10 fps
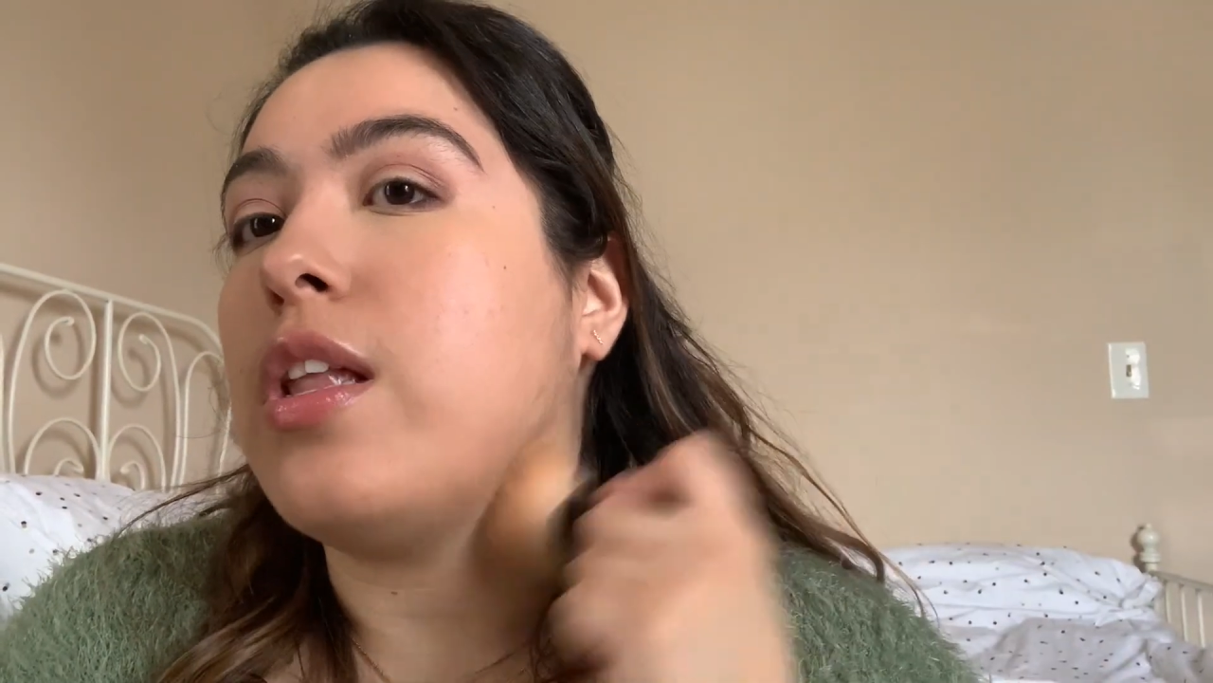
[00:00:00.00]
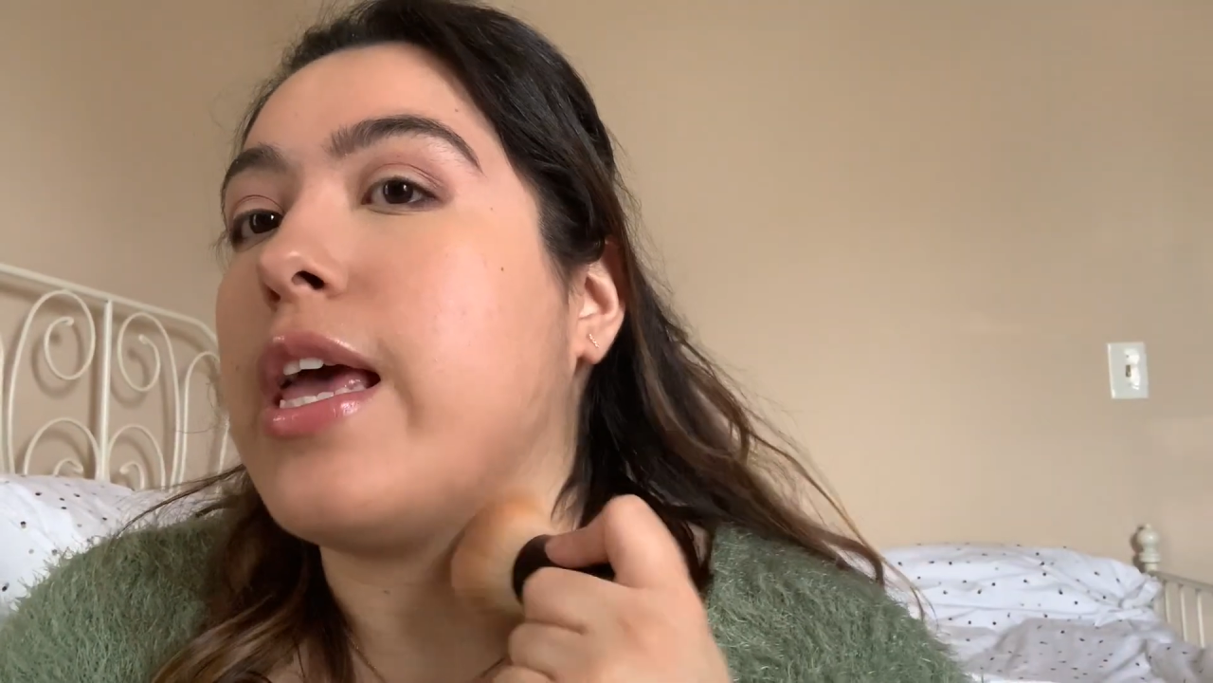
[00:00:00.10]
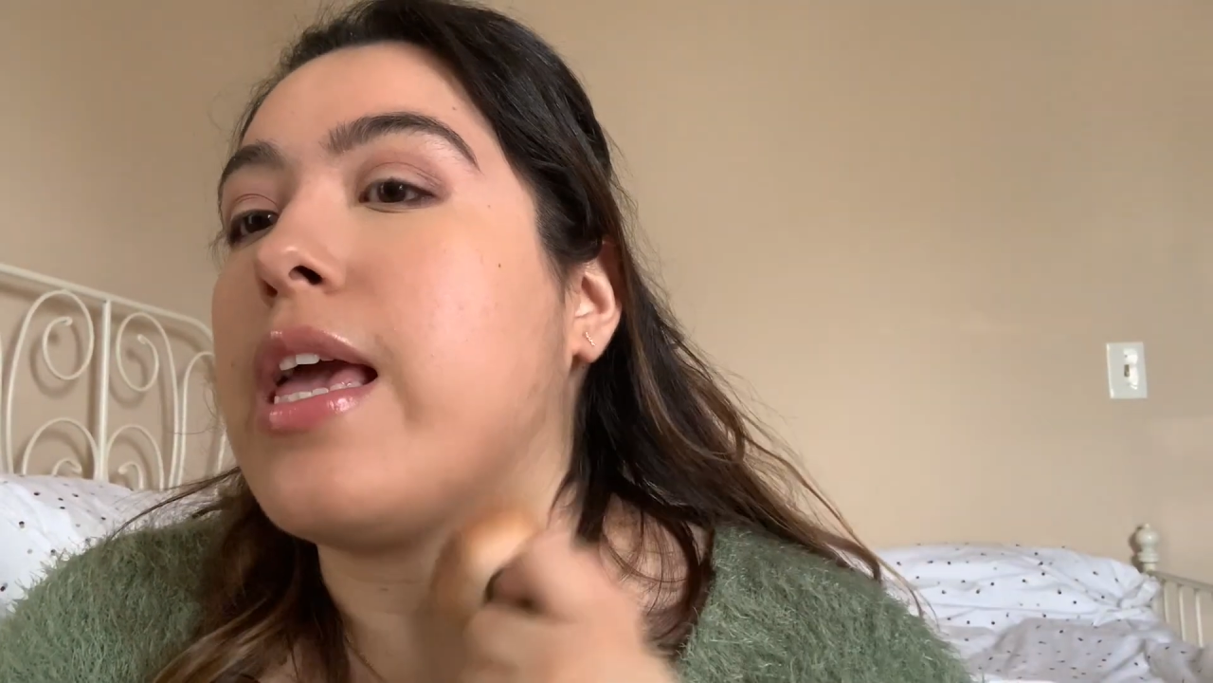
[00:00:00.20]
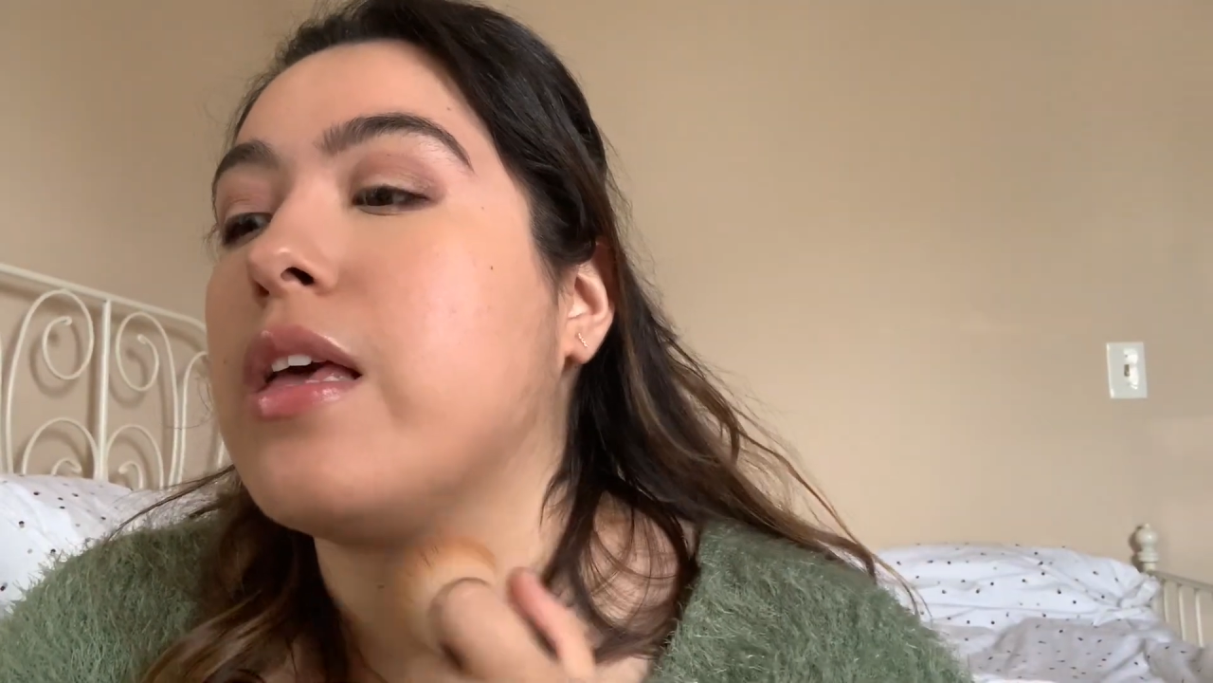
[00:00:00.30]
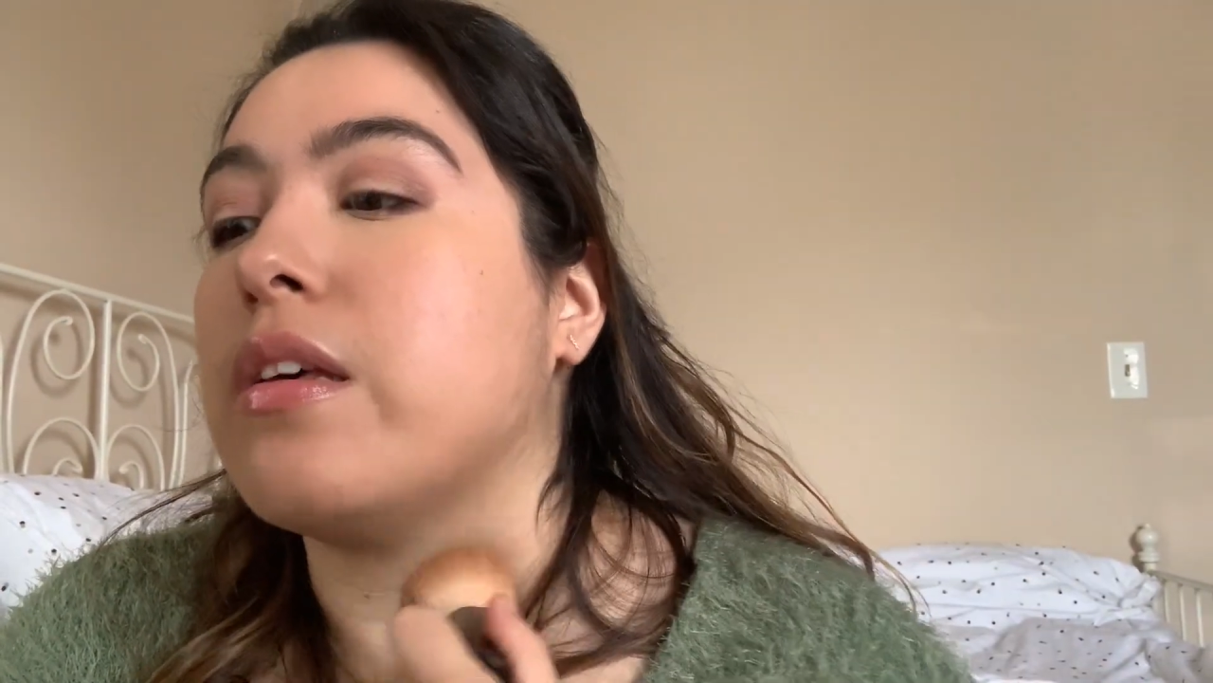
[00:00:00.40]

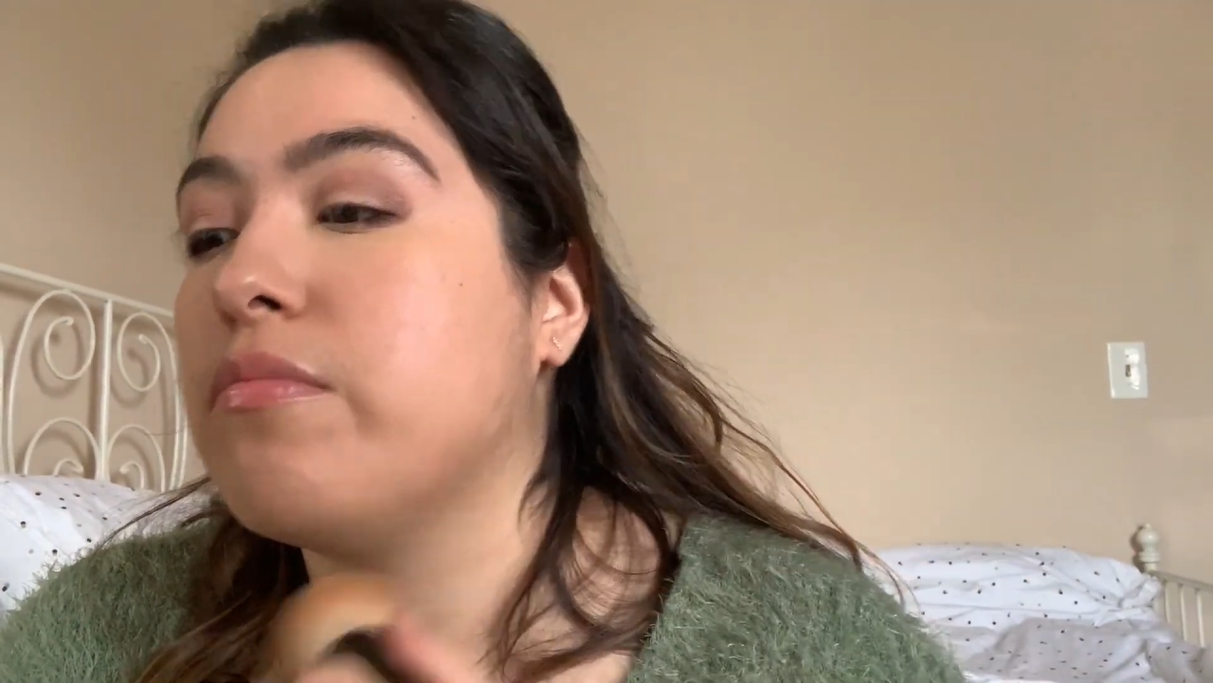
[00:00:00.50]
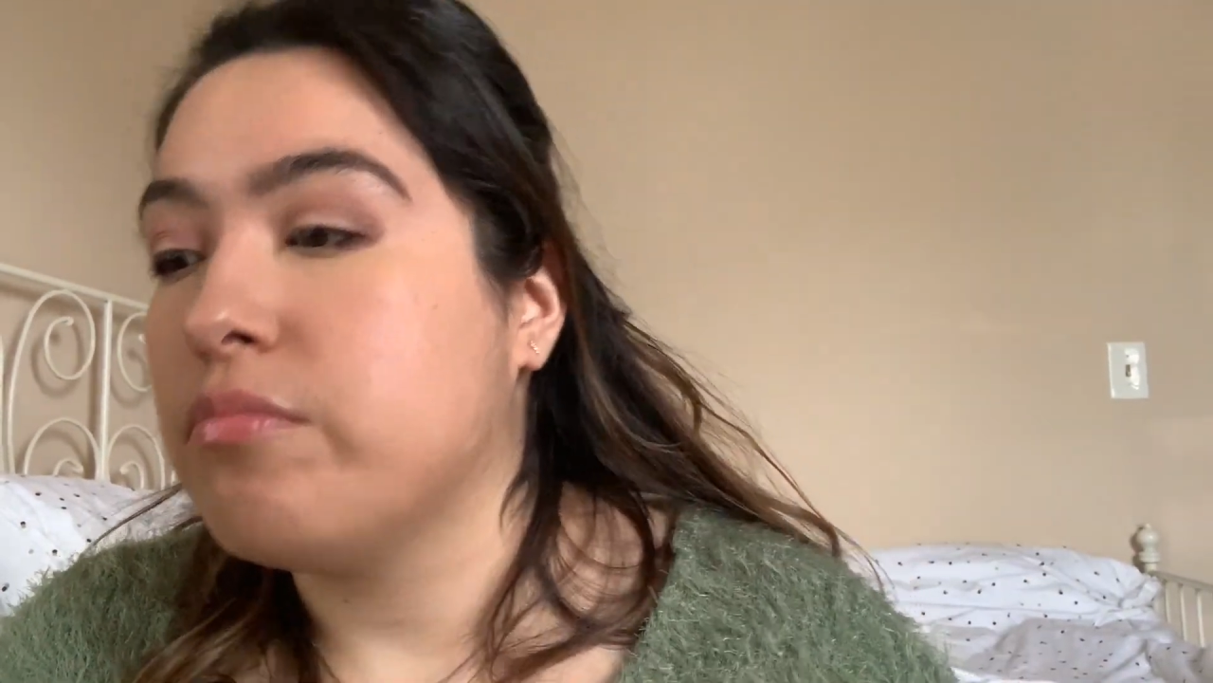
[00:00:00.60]
like